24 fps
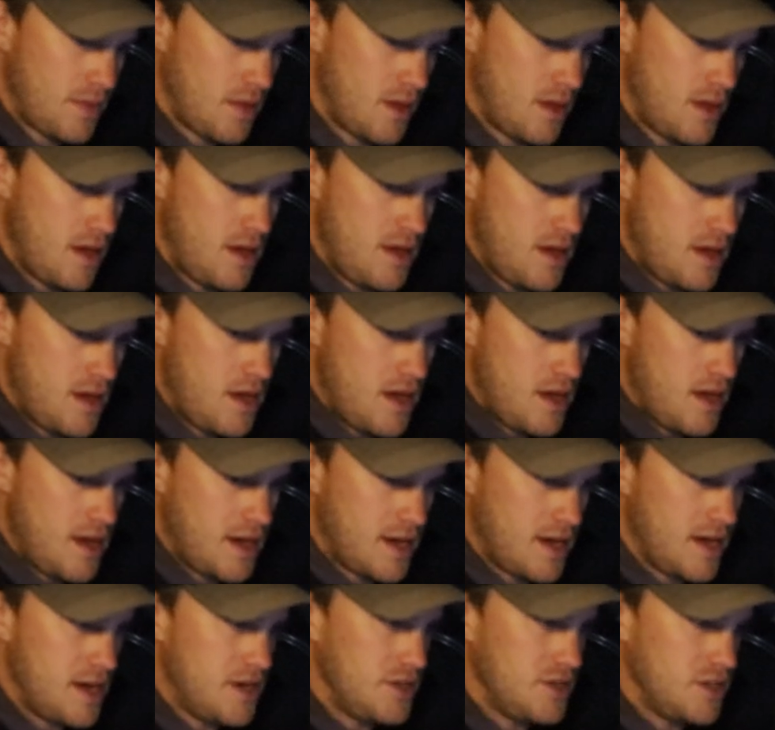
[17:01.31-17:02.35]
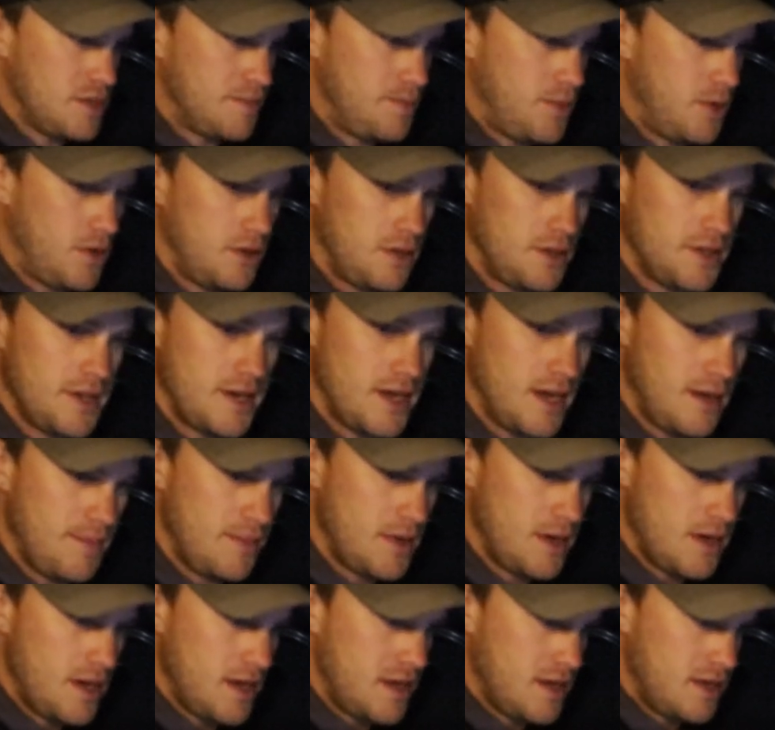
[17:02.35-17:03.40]
I kind of just pulled it up
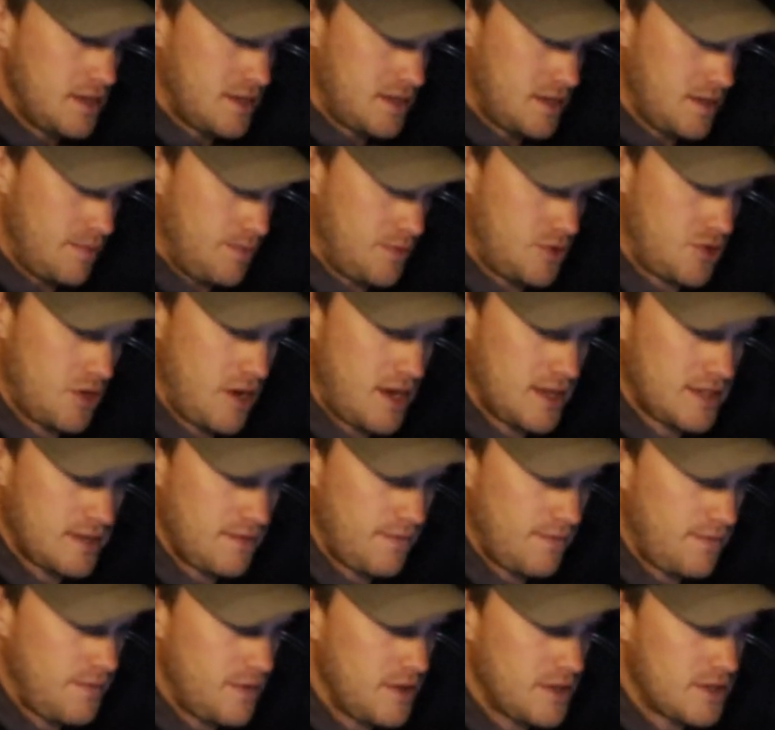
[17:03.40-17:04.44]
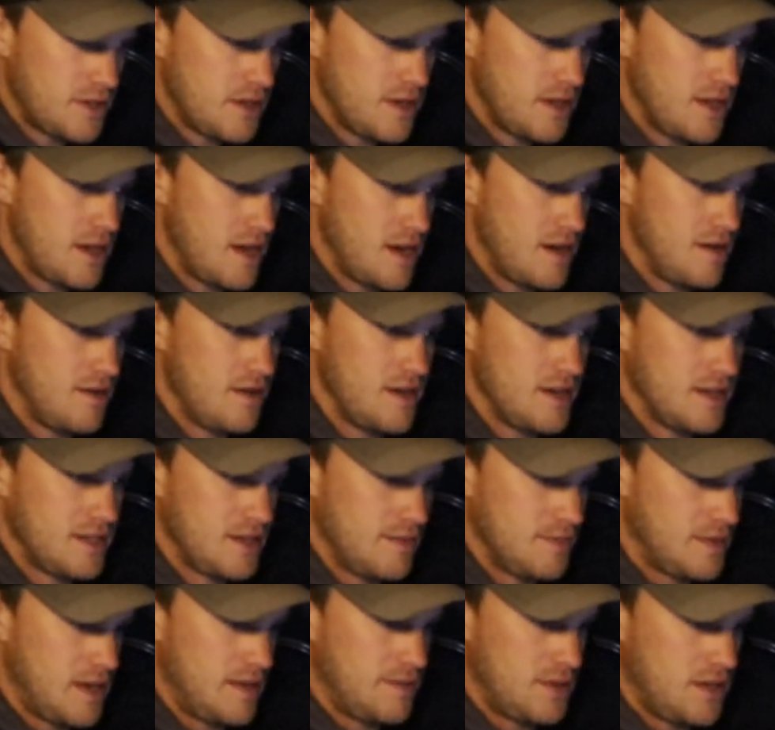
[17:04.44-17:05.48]
to draw some fish into the area.
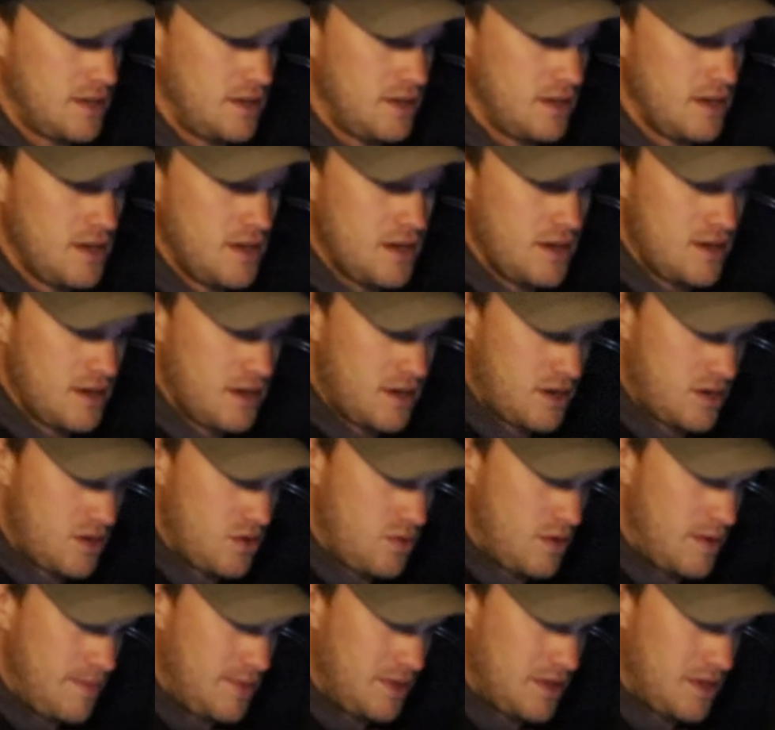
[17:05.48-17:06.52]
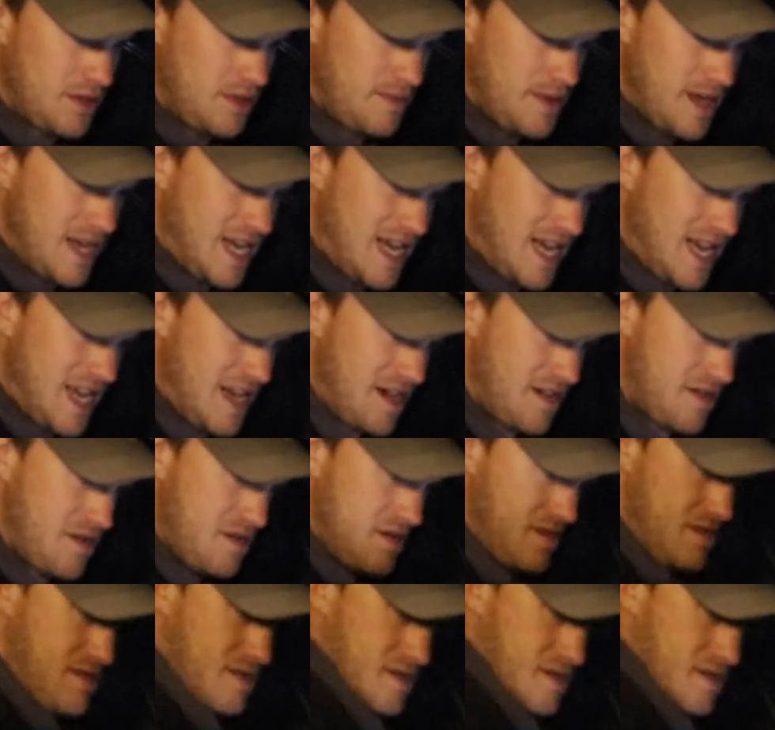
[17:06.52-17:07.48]
Sometimes I'll go up a little bit higher.